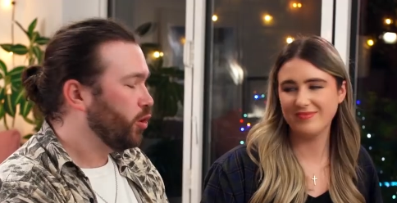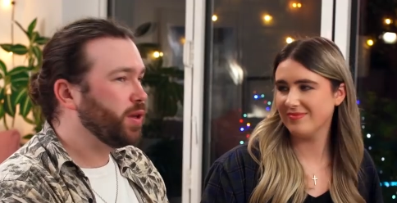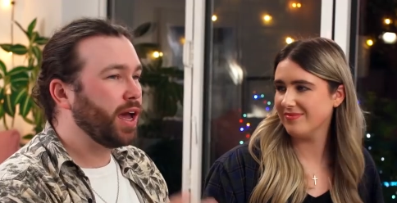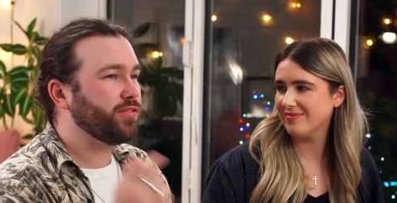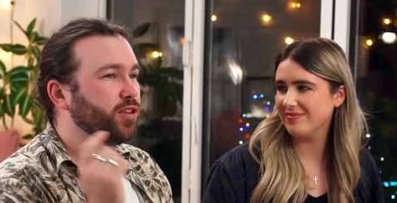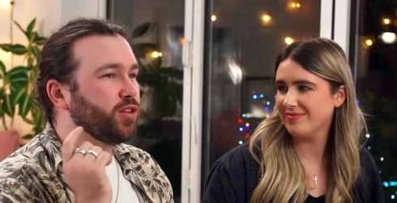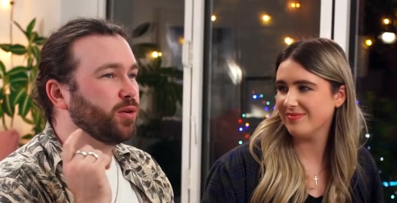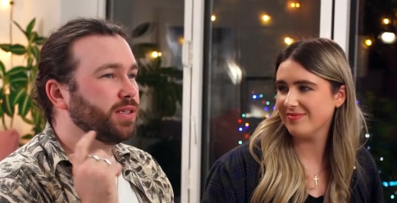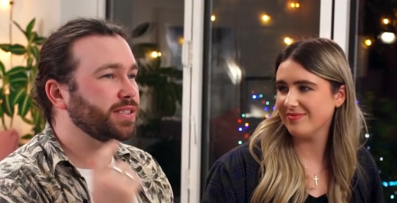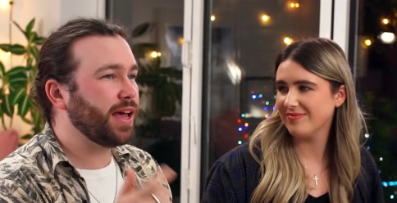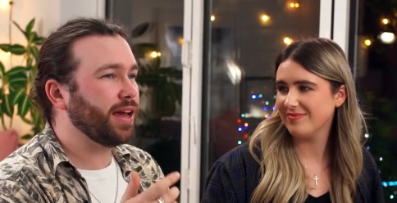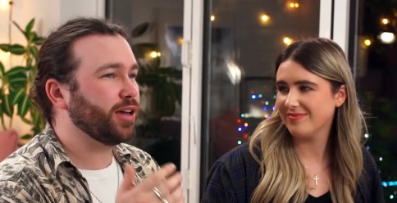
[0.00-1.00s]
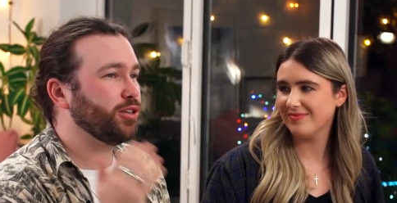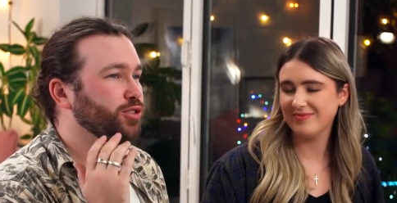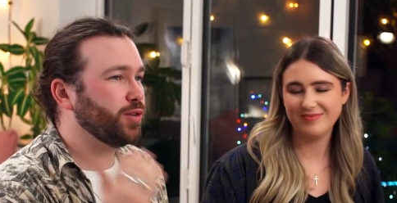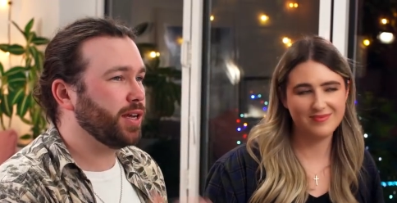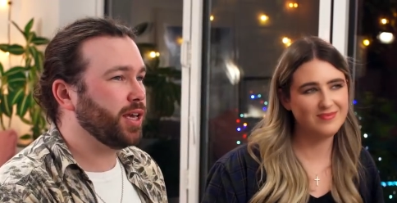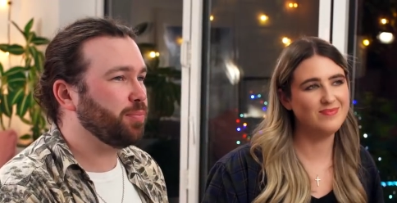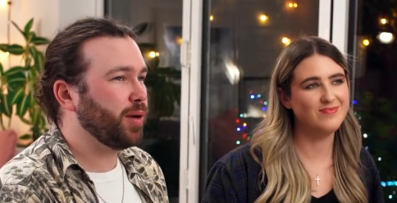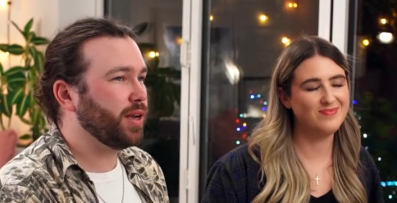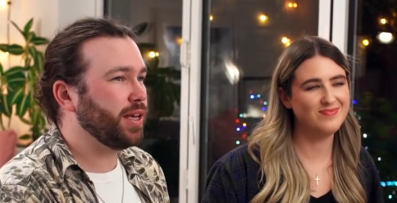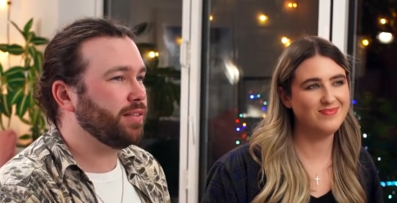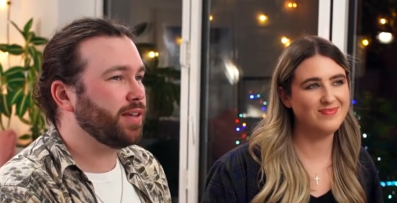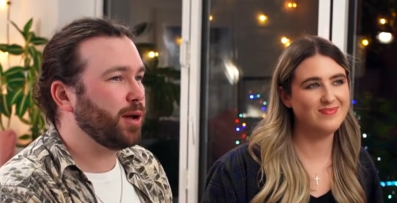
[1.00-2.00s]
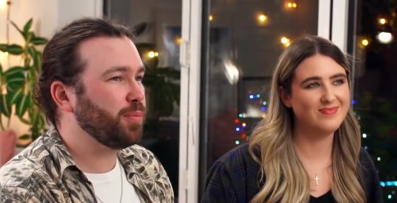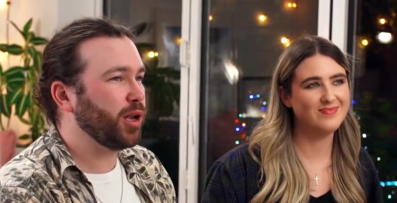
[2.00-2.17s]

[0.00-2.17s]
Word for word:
Speaker 1: All you have to do is tag a drinking buddy down